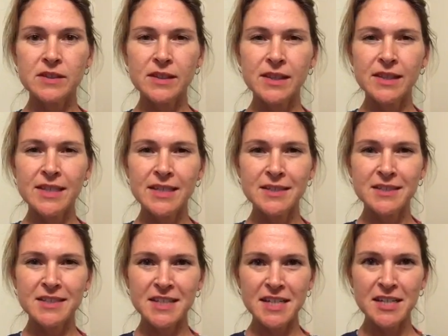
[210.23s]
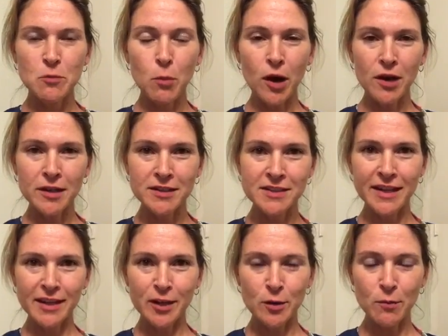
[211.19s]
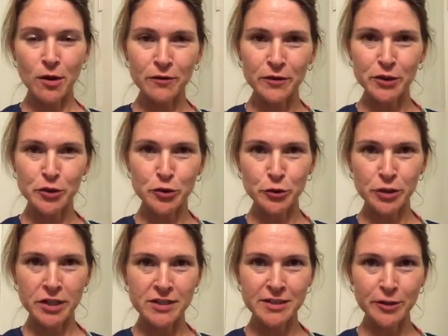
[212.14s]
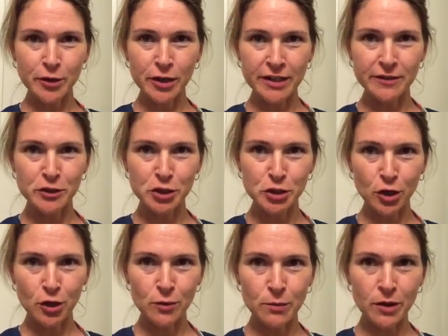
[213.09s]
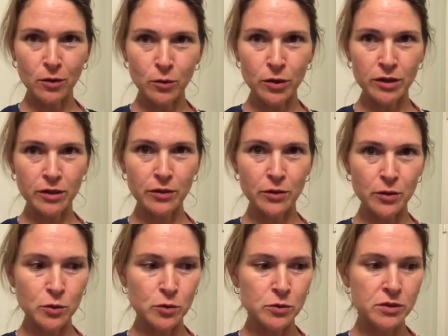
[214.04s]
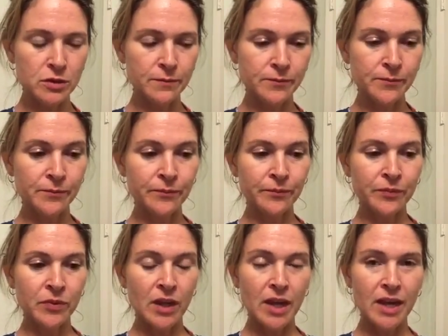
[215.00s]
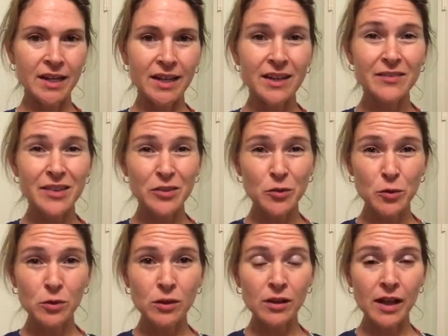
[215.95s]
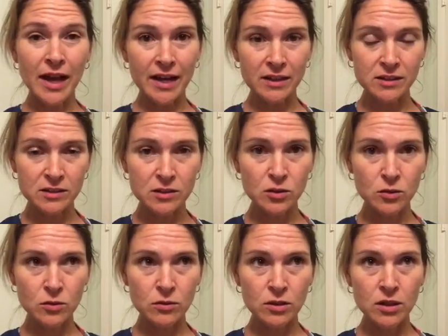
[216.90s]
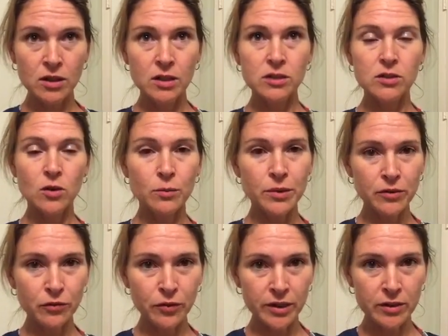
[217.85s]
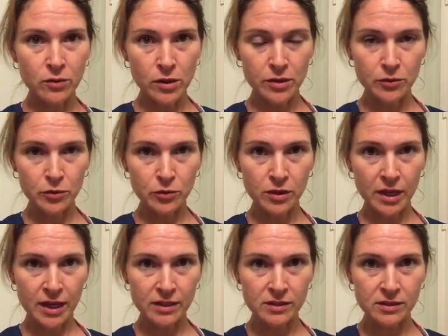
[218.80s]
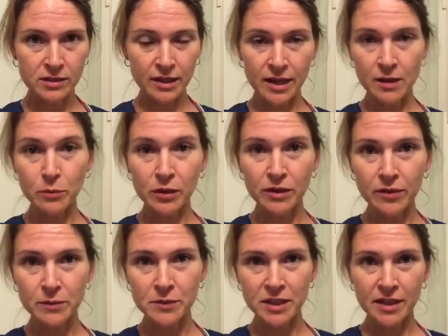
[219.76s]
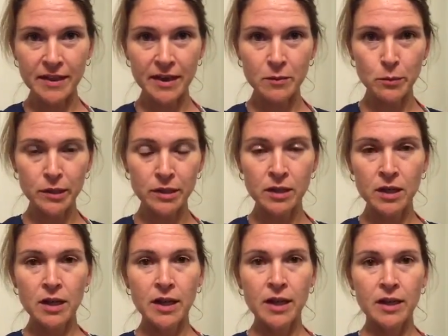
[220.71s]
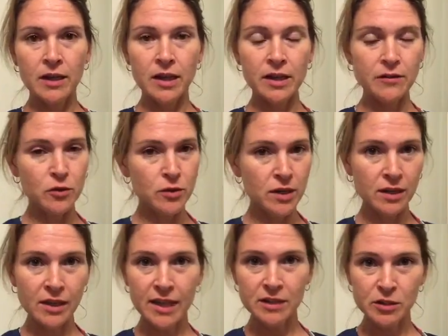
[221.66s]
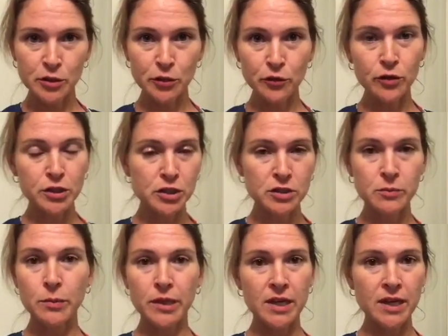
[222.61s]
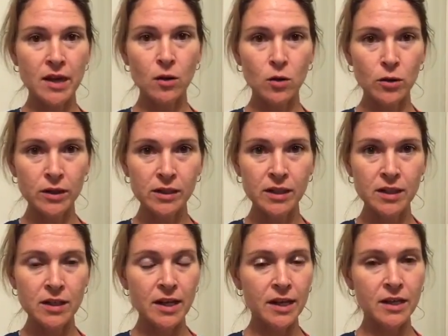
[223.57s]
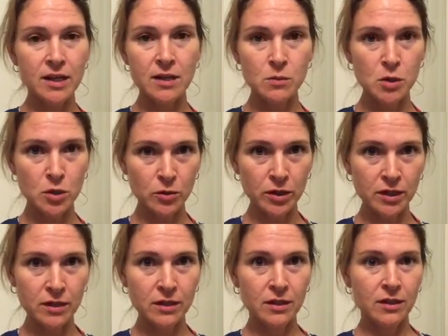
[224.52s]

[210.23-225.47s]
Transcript: these seed pods that come off the trees that are kind of sharp. I'll run on those, and even through glass. So don't be afraid to run through glass. I can't believe I'm saying that, but if you get glass in your foot, just pick it out quickly and keep going.